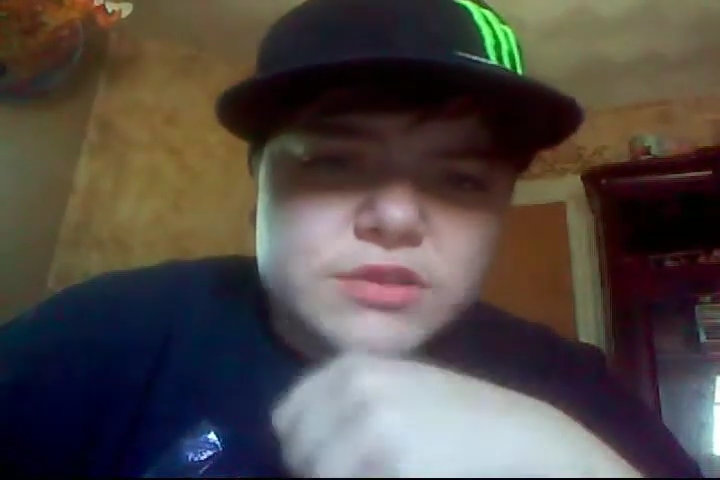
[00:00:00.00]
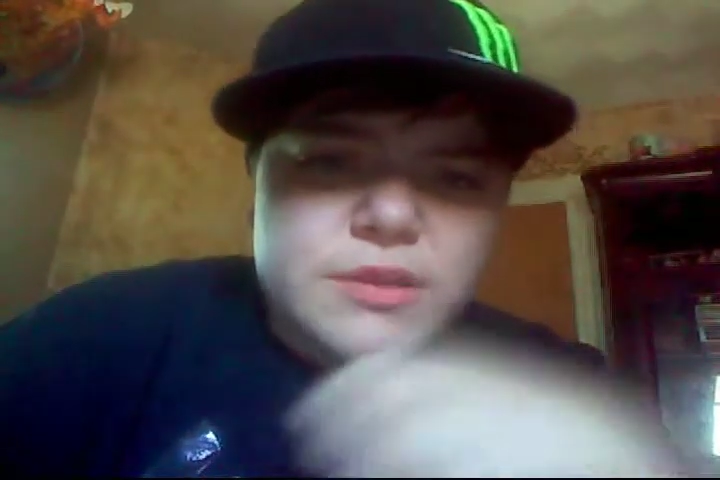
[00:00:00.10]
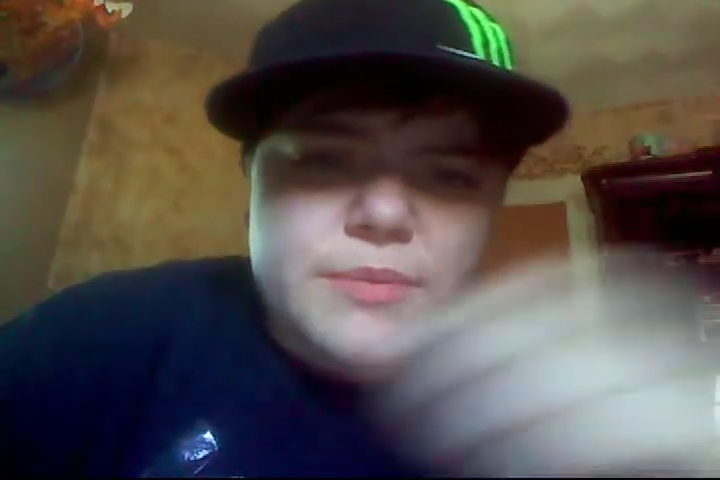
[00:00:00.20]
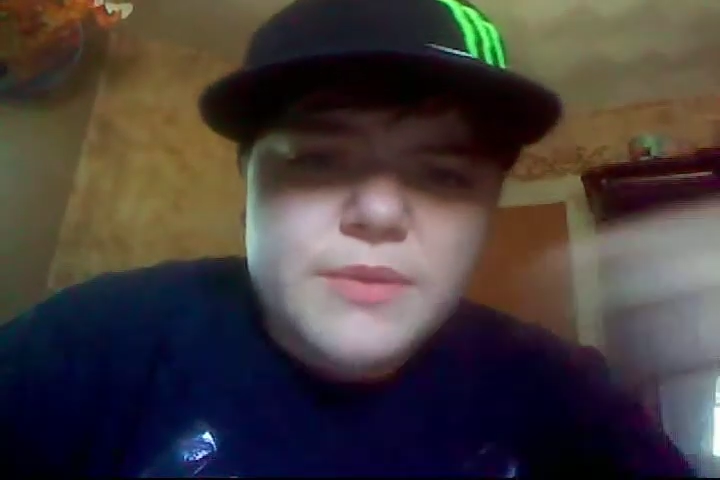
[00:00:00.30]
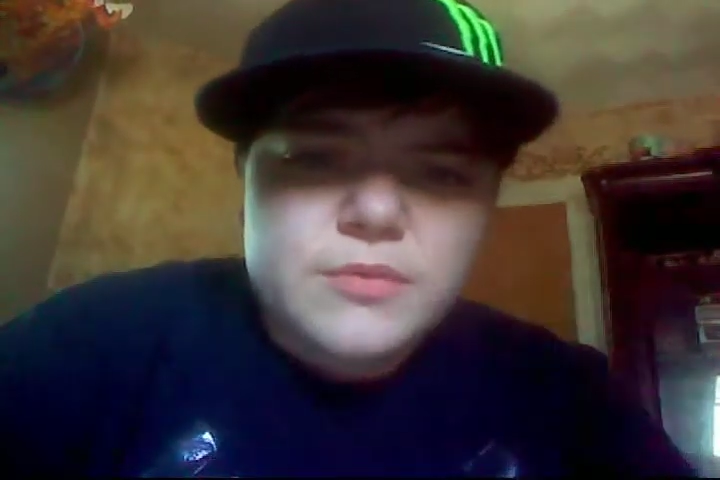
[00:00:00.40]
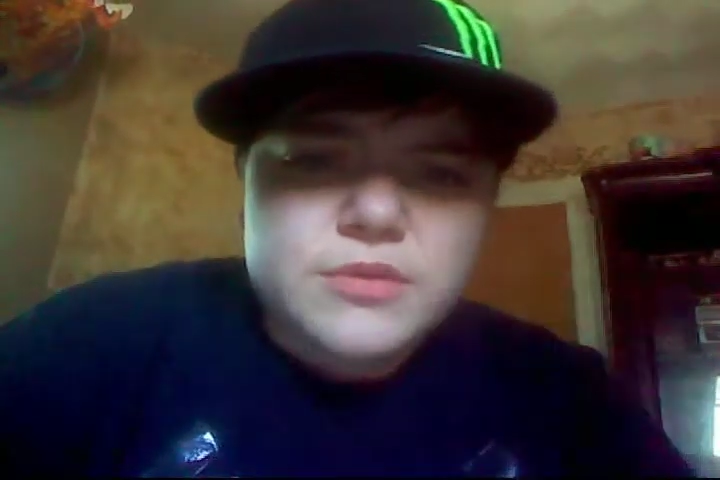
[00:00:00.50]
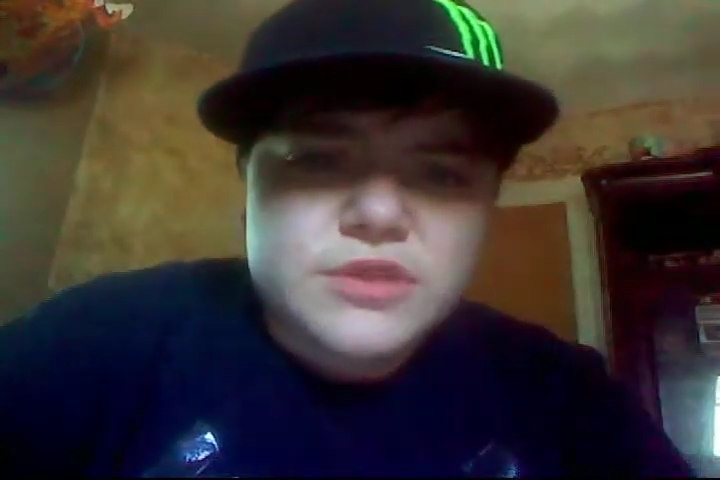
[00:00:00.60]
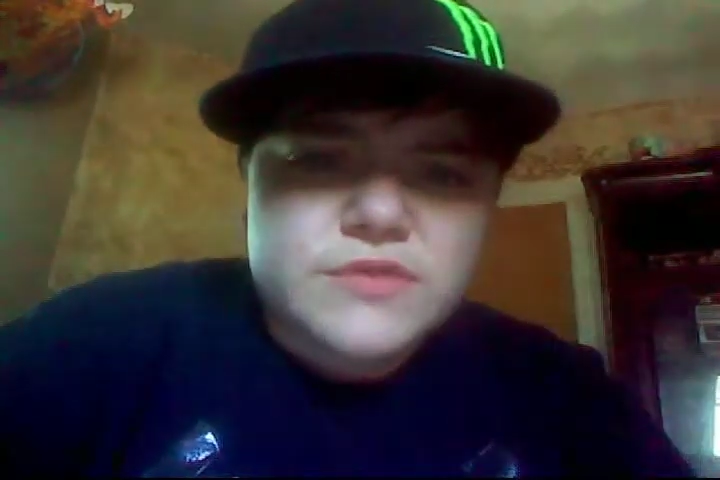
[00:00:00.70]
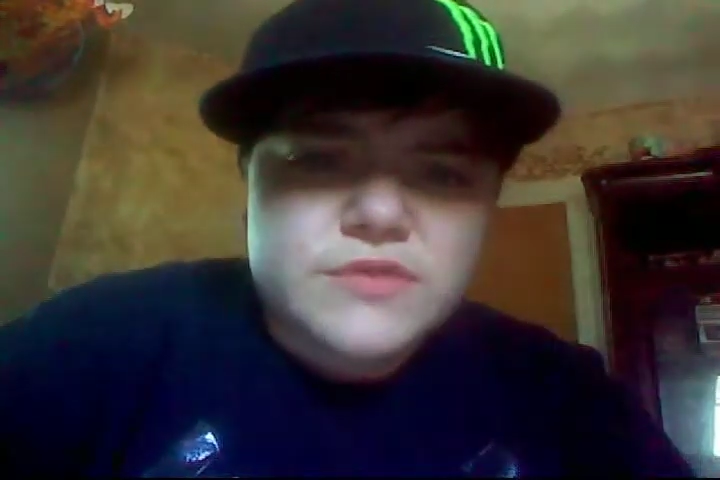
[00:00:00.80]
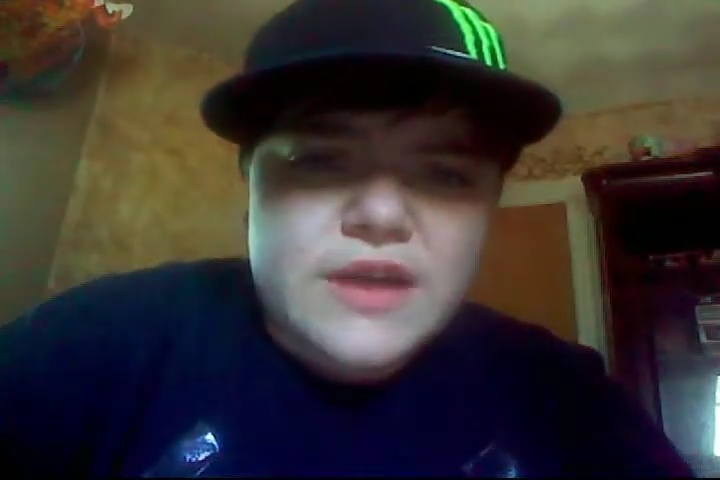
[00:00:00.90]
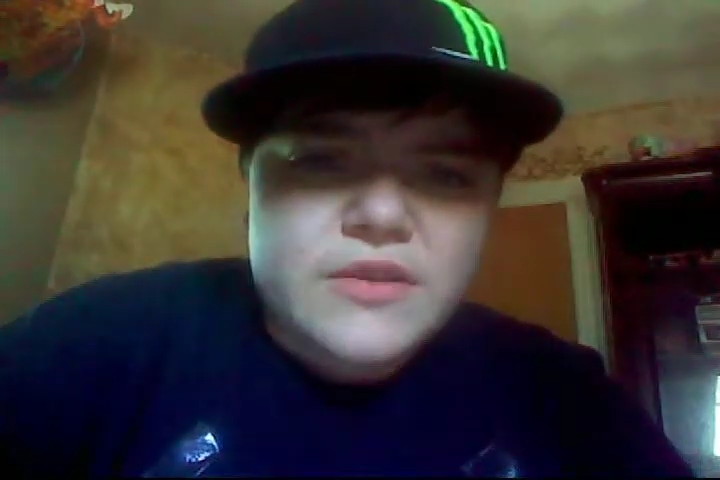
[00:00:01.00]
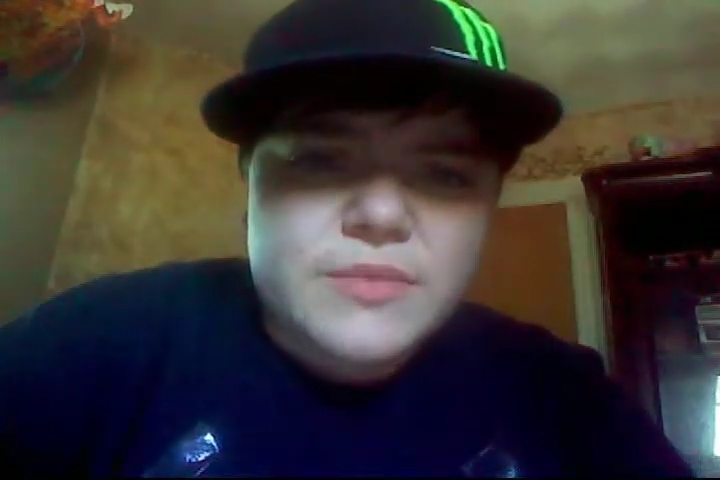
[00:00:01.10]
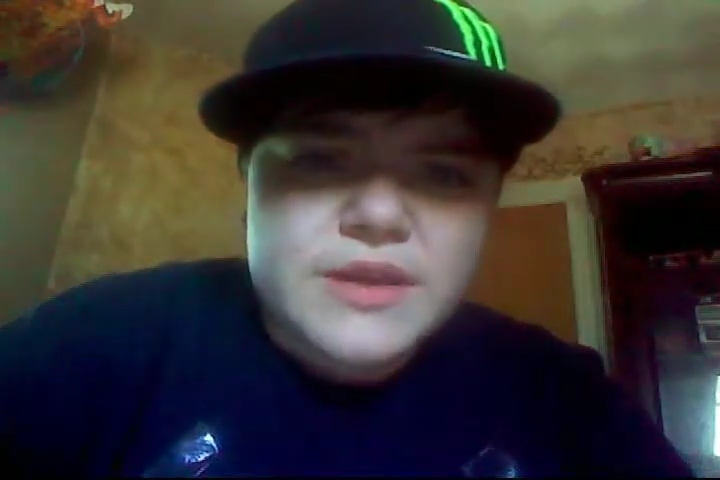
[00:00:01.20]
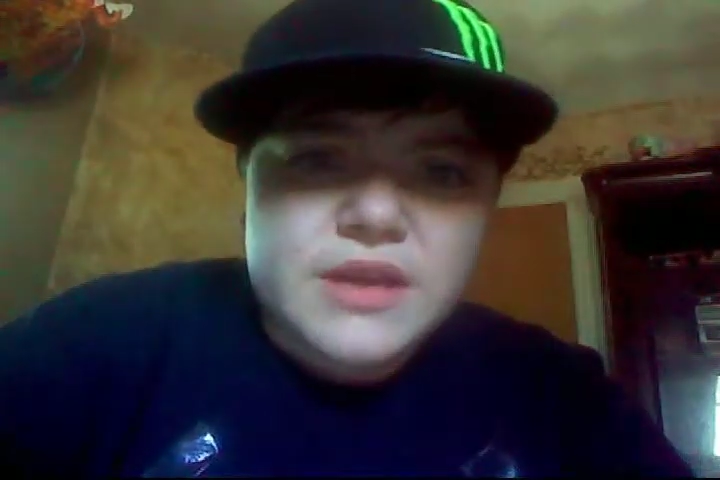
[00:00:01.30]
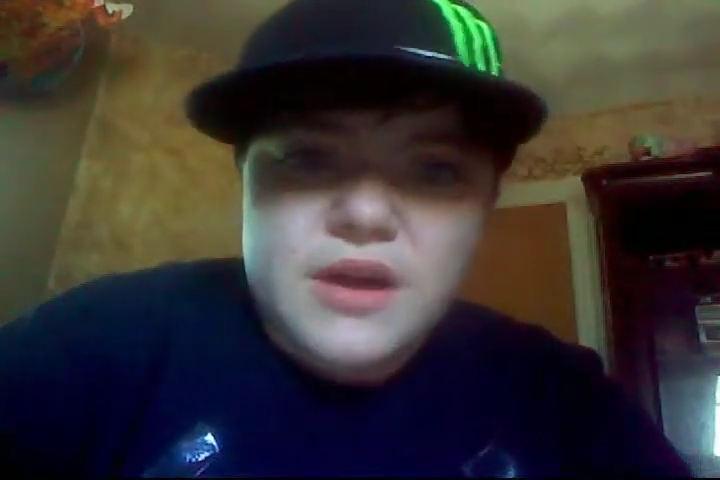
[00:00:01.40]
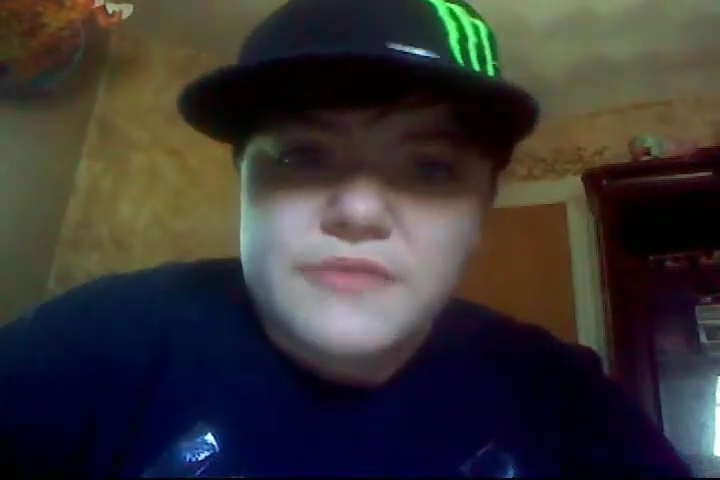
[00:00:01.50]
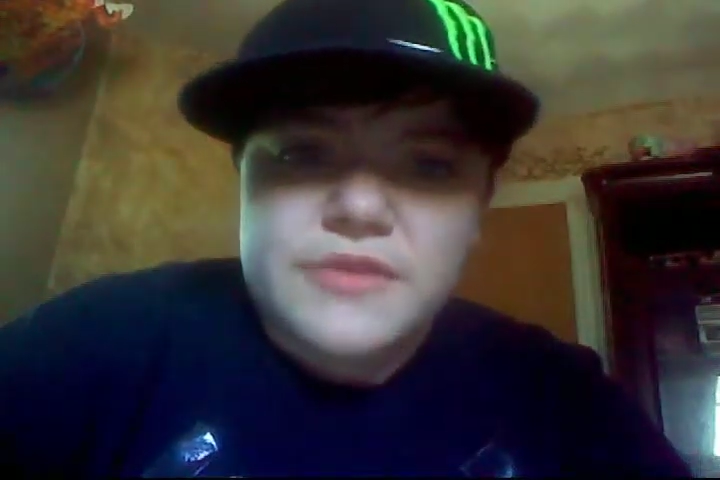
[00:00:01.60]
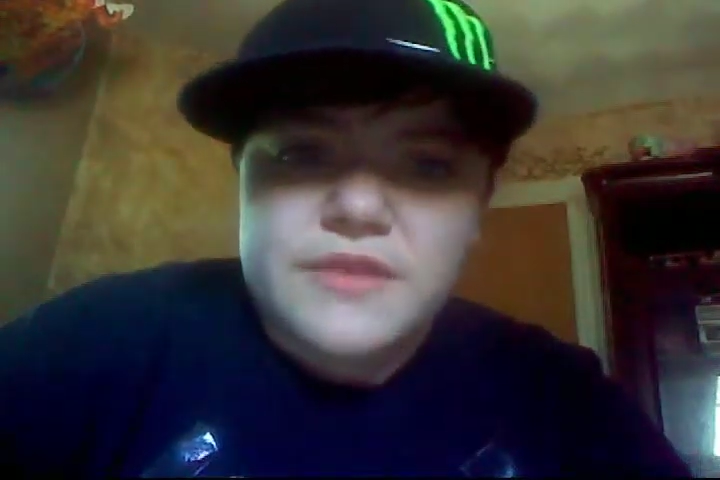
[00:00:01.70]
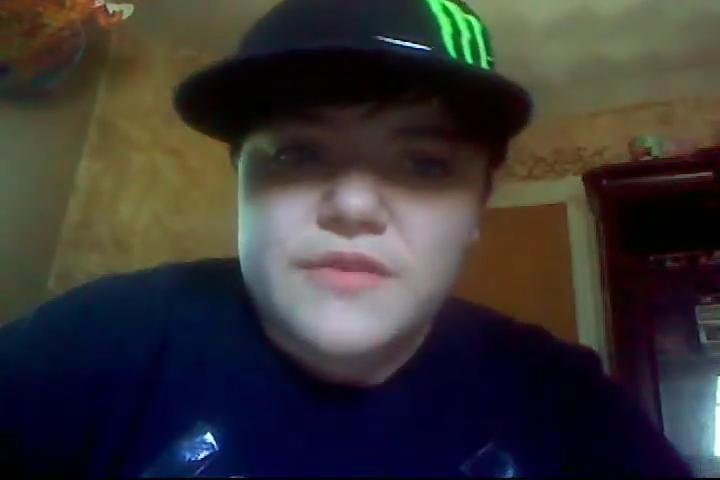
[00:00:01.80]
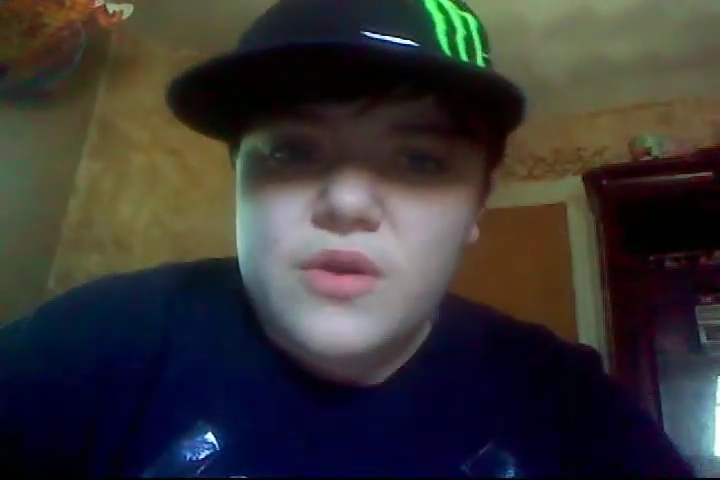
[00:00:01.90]
some people would just rather be in the
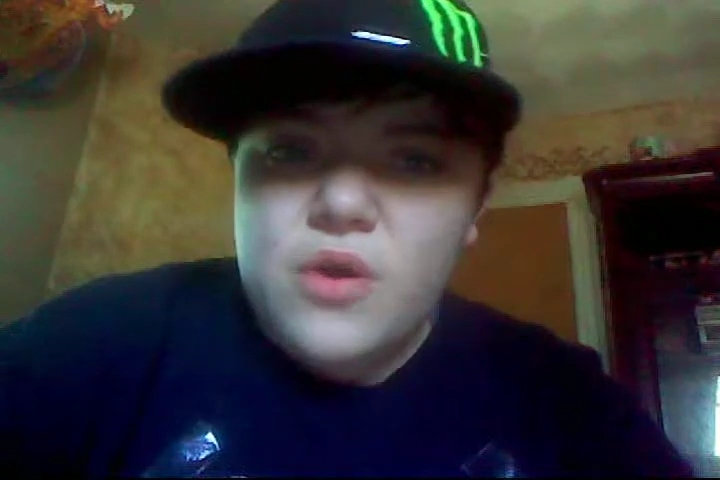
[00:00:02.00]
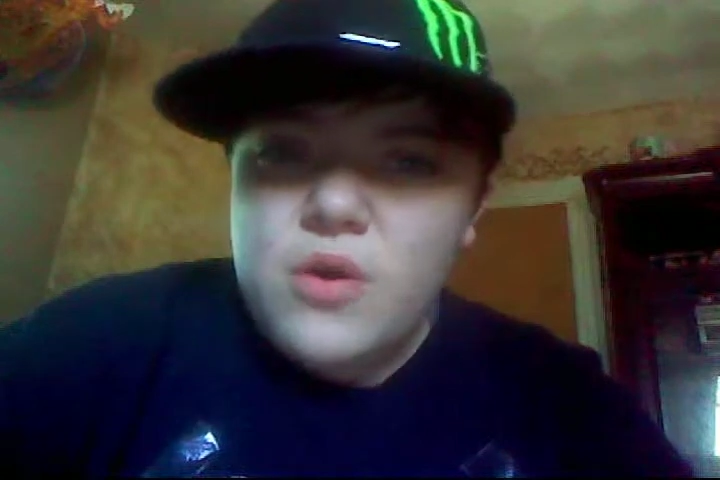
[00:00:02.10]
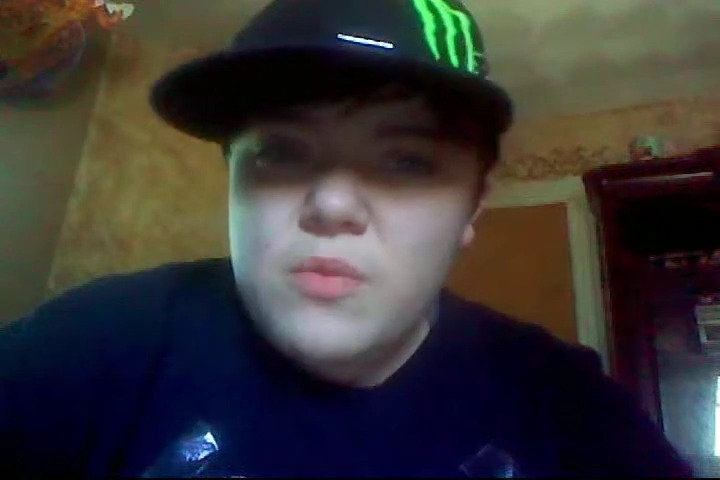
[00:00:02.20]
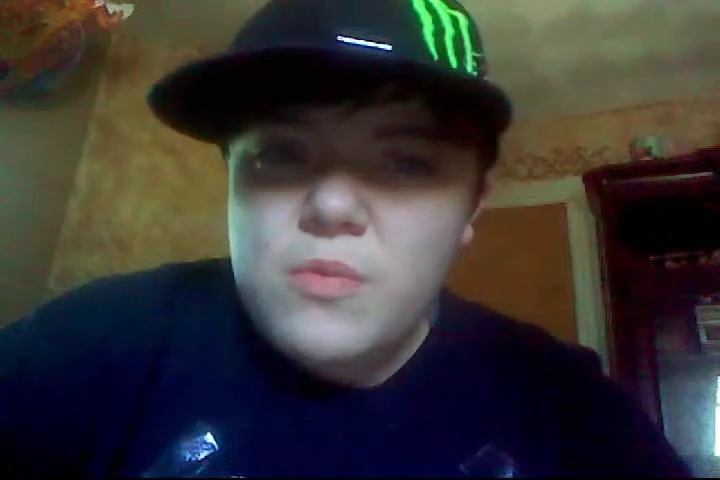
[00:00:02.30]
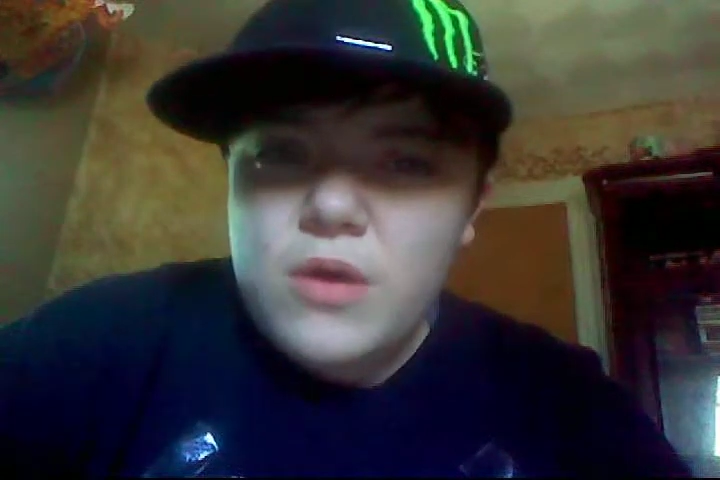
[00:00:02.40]
comfort of their home